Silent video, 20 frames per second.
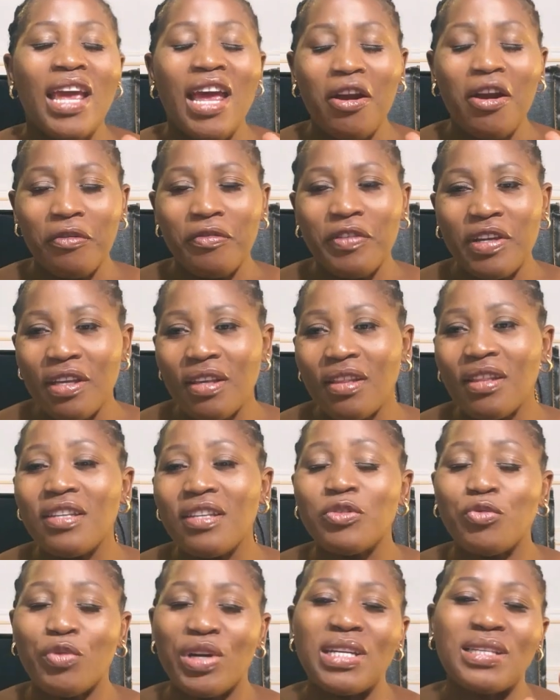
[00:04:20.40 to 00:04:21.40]
Elvin,
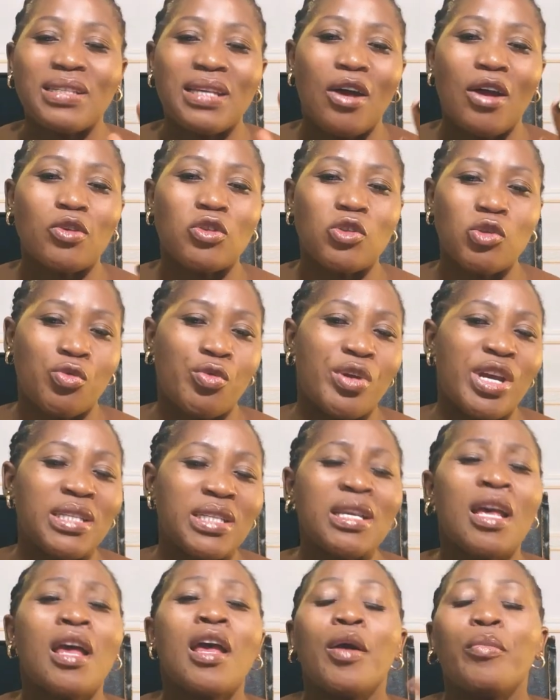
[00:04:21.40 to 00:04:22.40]
this really sounds
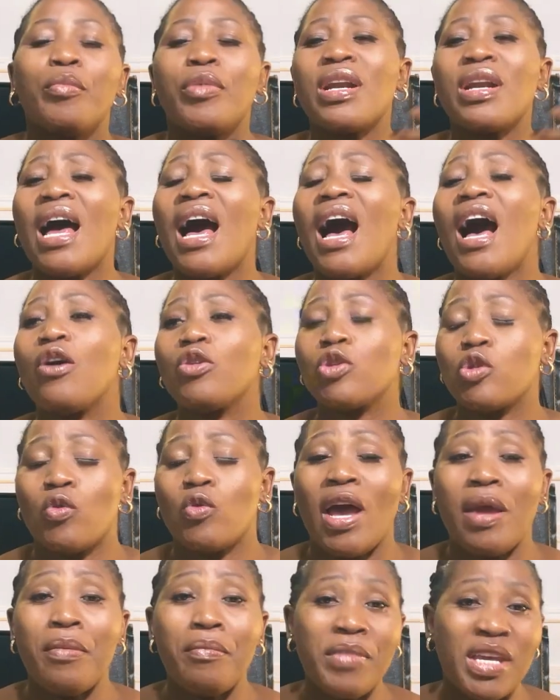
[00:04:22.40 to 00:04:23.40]
great, but how do
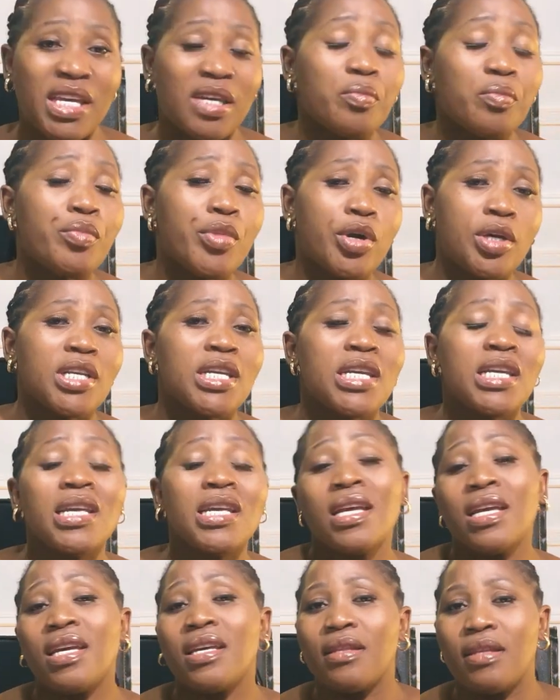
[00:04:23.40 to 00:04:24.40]
I make money
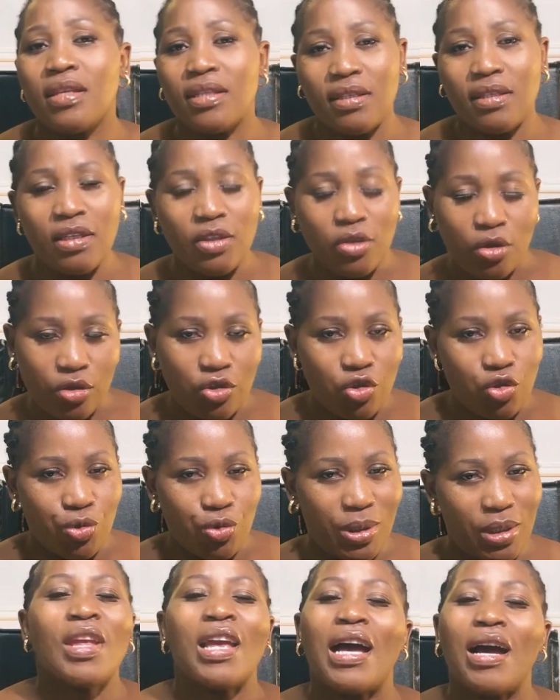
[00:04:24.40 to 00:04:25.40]
in this
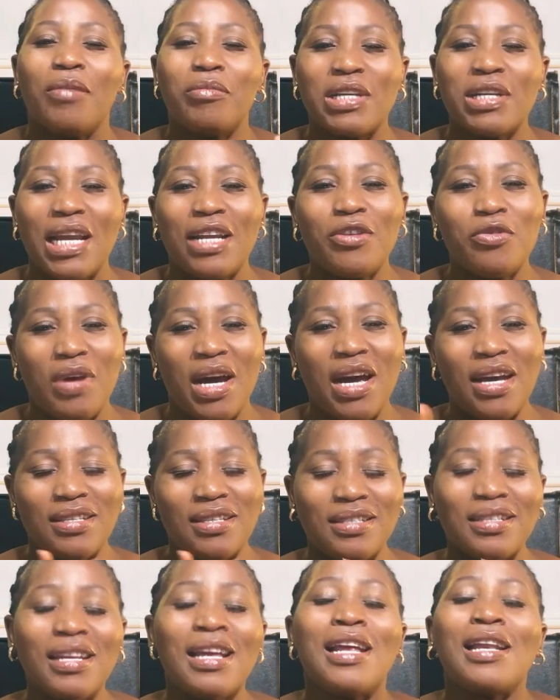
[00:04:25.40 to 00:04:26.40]
industry? I'm glad you
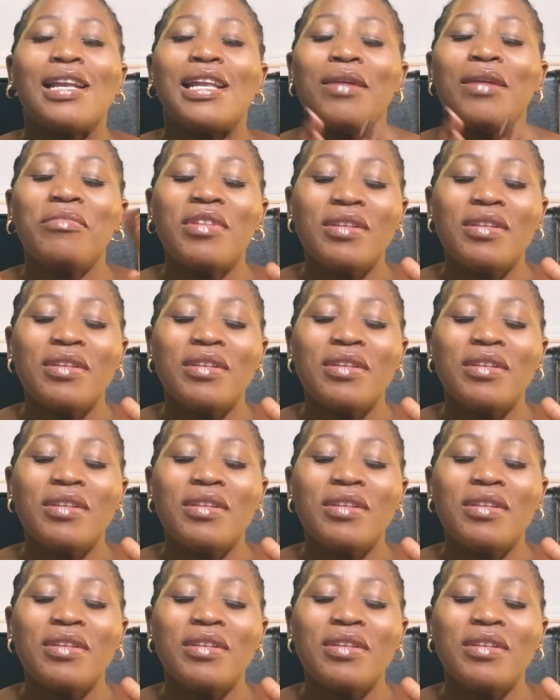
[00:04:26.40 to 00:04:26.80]
asked. Let me